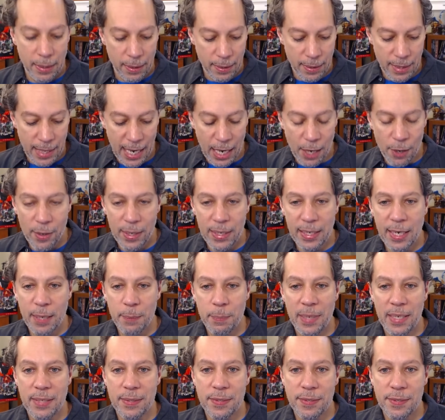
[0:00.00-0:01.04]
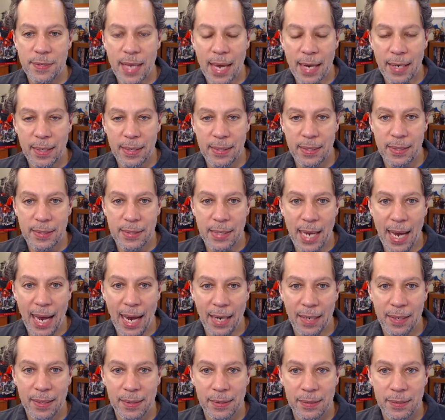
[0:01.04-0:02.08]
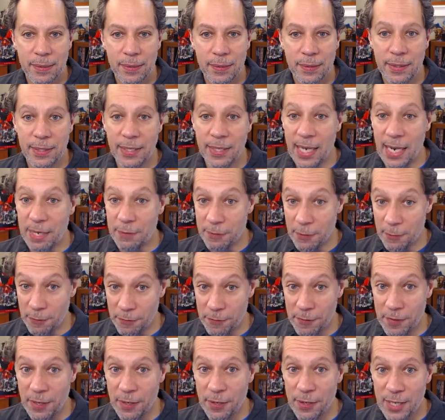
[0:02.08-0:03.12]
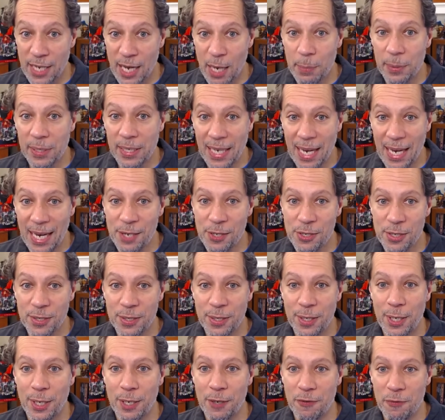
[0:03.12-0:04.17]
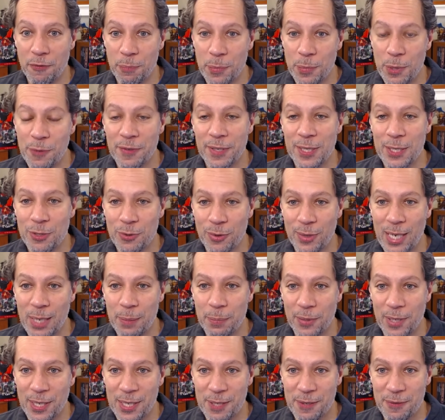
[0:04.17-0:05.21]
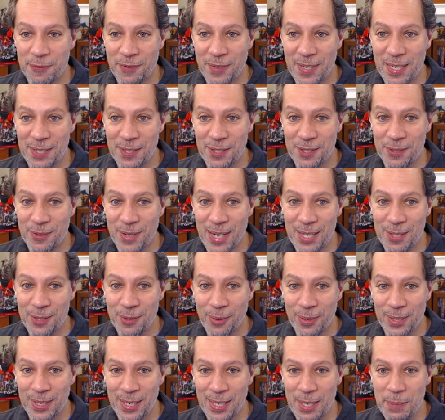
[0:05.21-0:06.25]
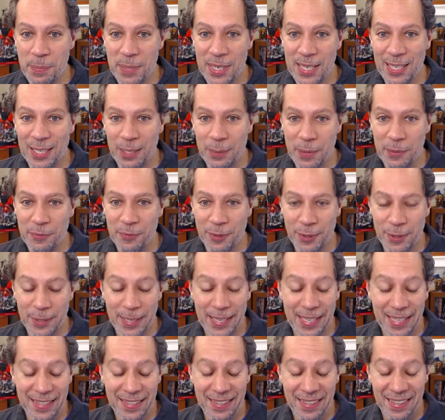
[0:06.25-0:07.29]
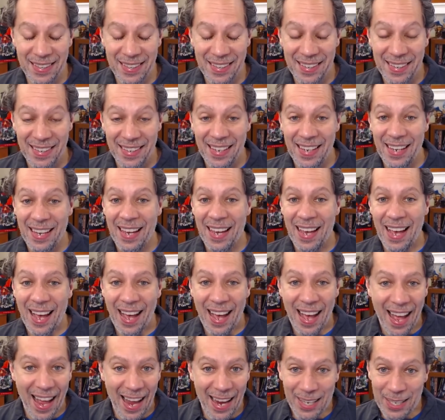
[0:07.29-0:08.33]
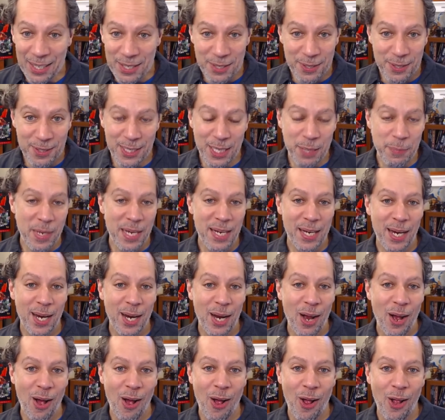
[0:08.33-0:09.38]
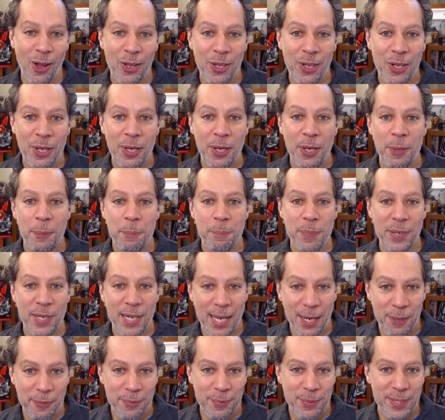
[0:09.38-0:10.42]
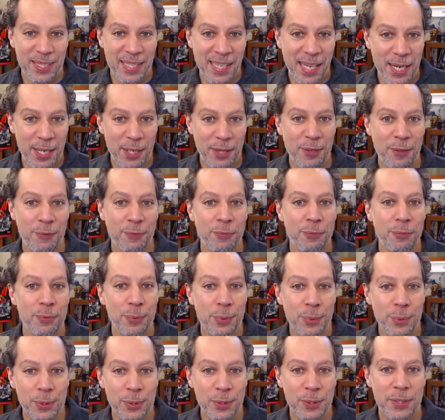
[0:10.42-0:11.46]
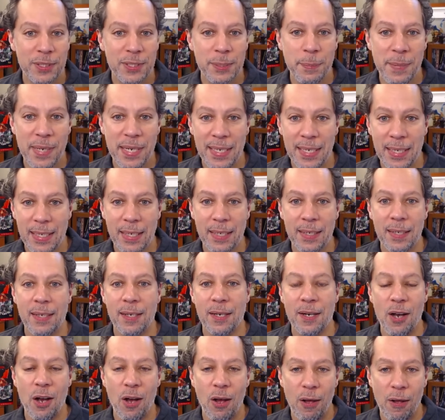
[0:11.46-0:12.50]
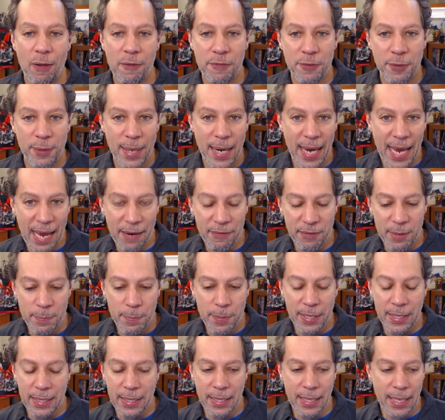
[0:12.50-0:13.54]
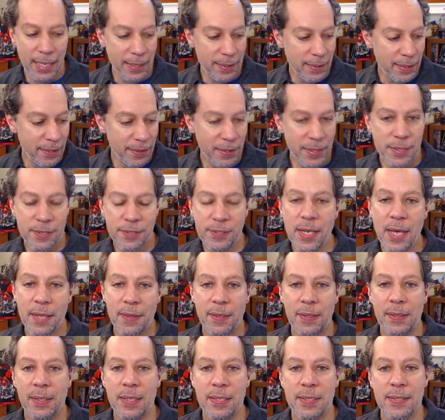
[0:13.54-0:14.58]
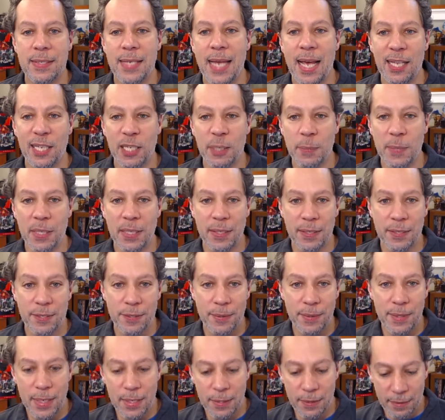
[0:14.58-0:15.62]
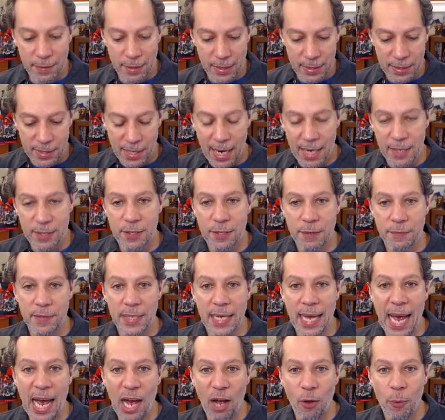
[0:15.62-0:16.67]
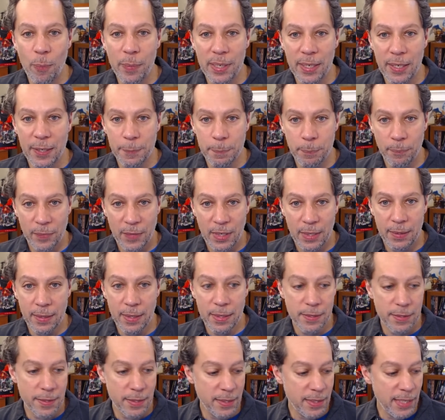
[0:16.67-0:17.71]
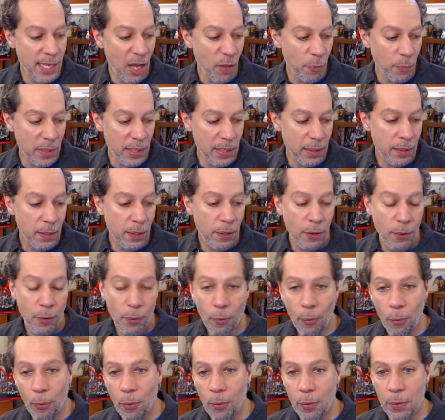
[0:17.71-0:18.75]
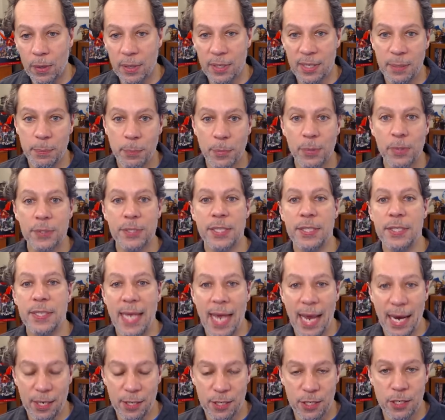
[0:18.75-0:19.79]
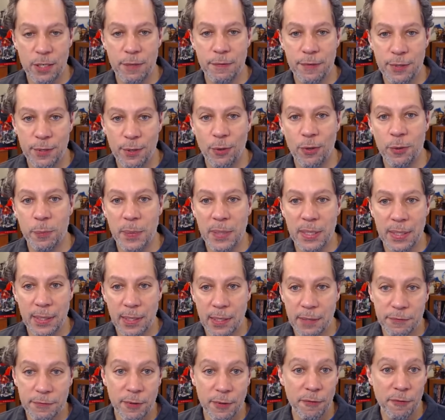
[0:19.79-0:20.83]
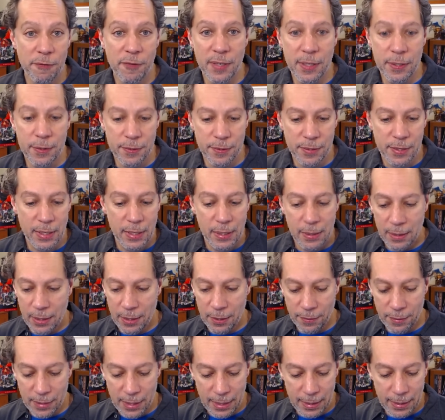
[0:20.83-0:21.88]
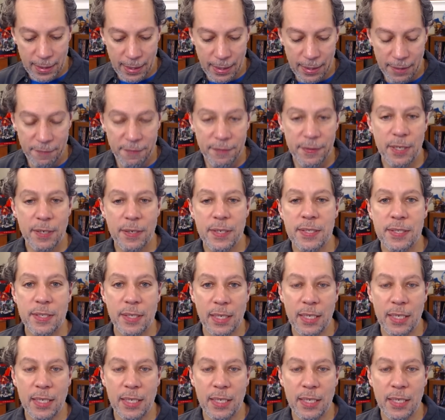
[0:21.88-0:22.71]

Now I get my second attack. Did I fulfill the obligation of moving 20 plus feet straight toward it immediately before the hit? I can certainly make a call, but I would like the rule to make a call for everybody, and there is nothing that's telling me this. So either the text of the owlbear needs to tell me, or the multi-attack should have told me that it fulfills, that if there is a